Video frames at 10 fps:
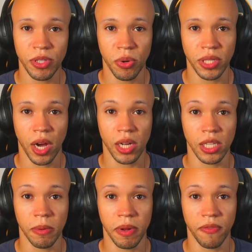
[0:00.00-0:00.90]
it and talk a
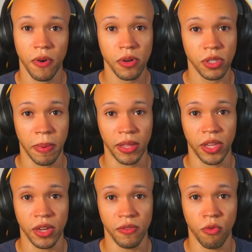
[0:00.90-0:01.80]
little bit first about
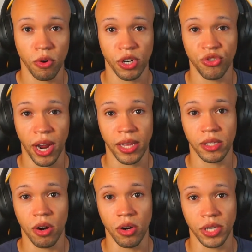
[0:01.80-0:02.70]
the 4-Gate Dragons
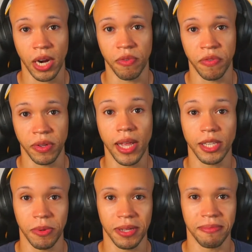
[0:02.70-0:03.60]
cards that got revealed
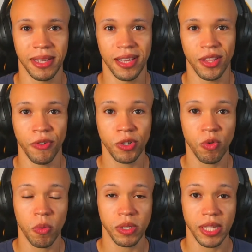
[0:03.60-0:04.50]
last week. The first
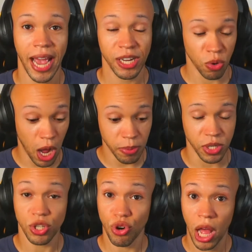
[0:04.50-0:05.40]
one was the actual
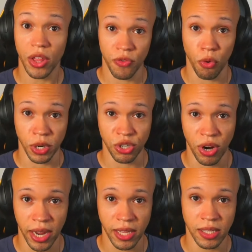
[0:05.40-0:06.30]
option, Trial of the 4-Gate
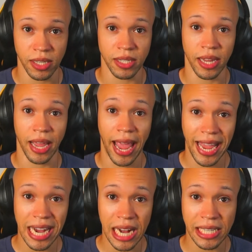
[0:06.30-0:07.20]
Dragons. It's a
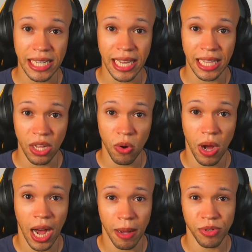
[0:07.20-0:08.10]
8-cost yellow
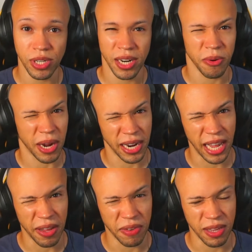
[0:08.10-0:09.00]
option, I know, kind of
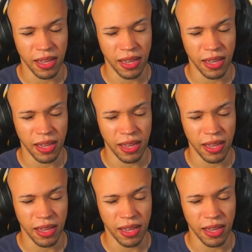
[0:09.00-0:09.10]
heavy.